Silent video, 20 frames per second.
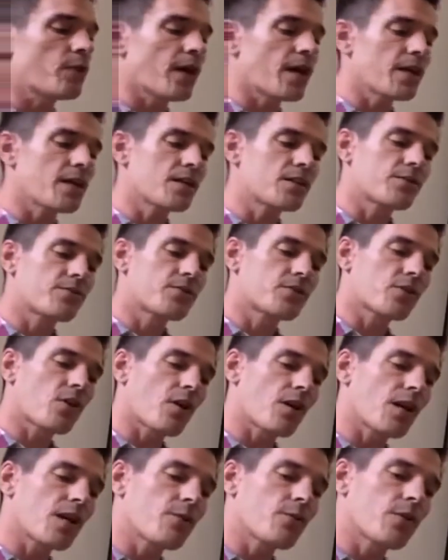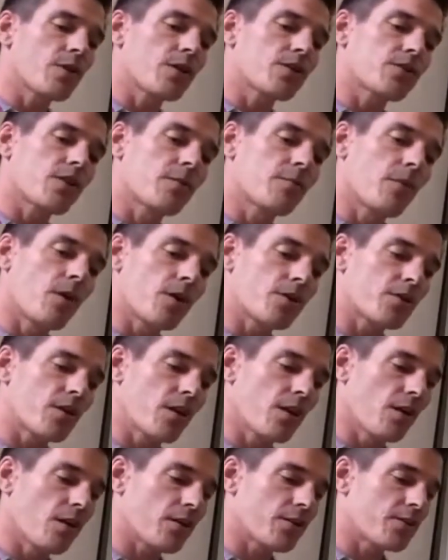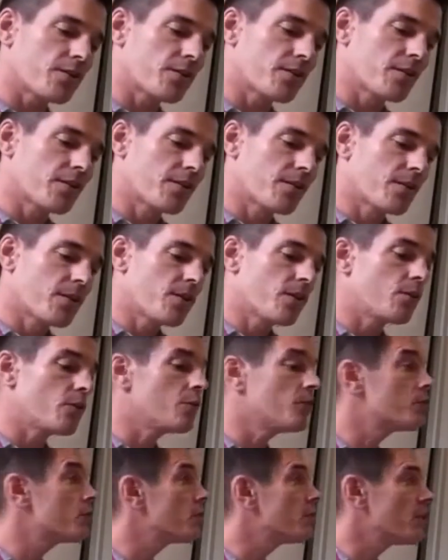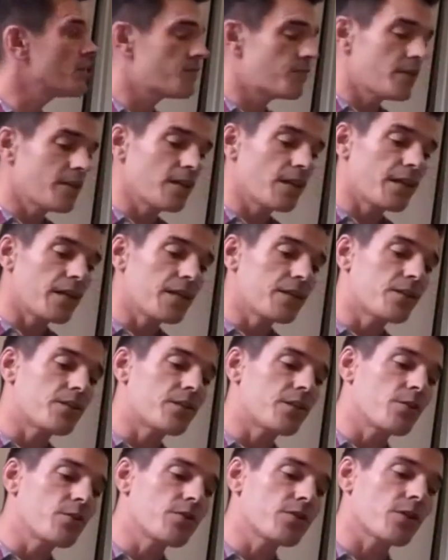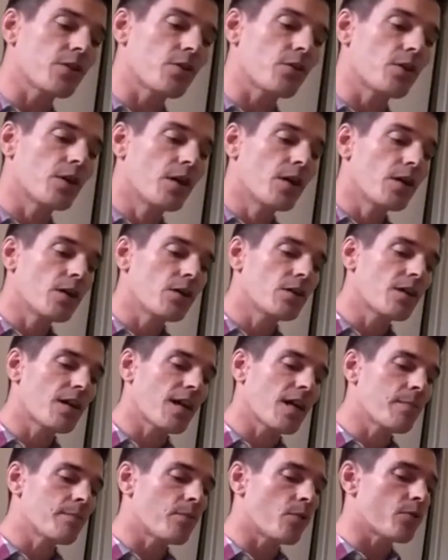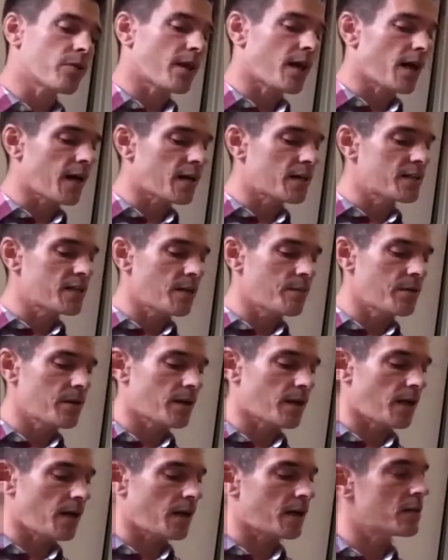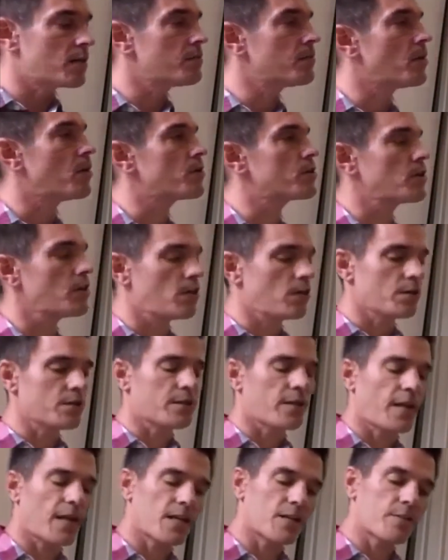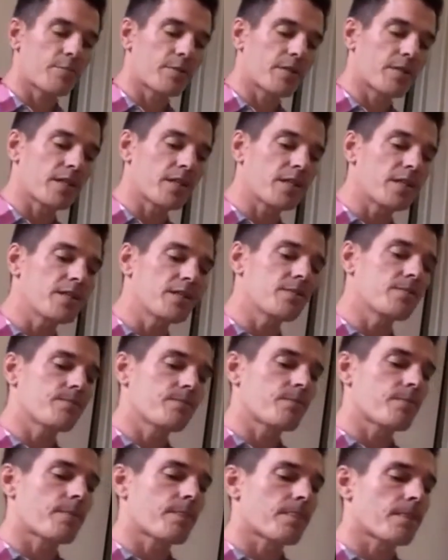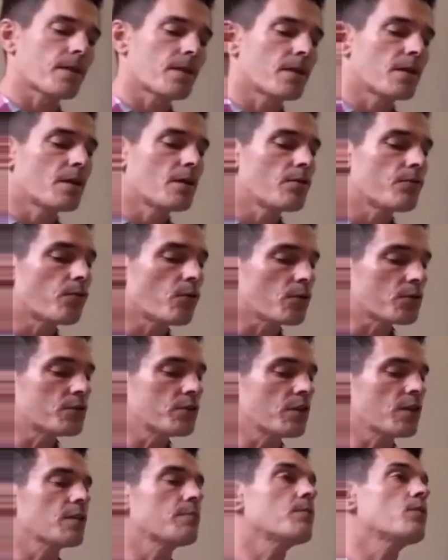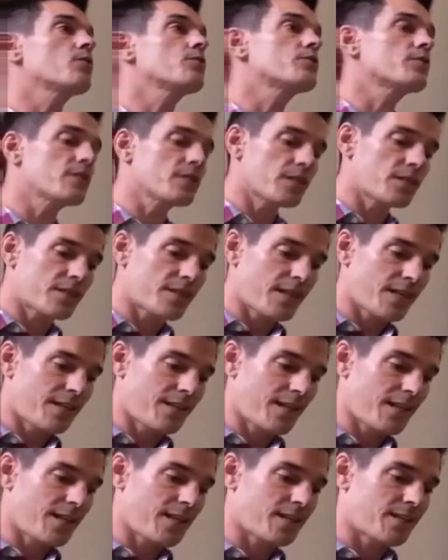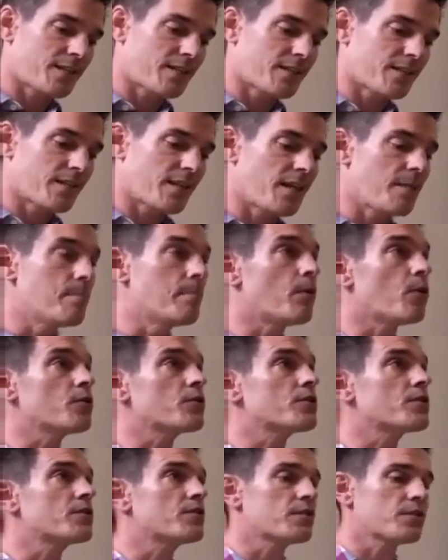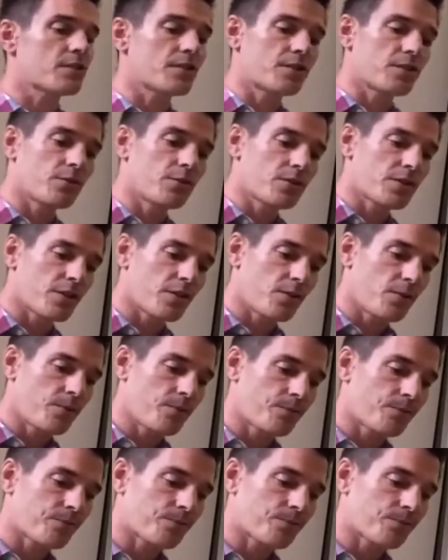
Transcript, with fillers: writers of scholarly works on martial arts who, should they feel the need to do so, could claim both academic and martial arts expertise. Fortunately, most understand that it's immodest to do so.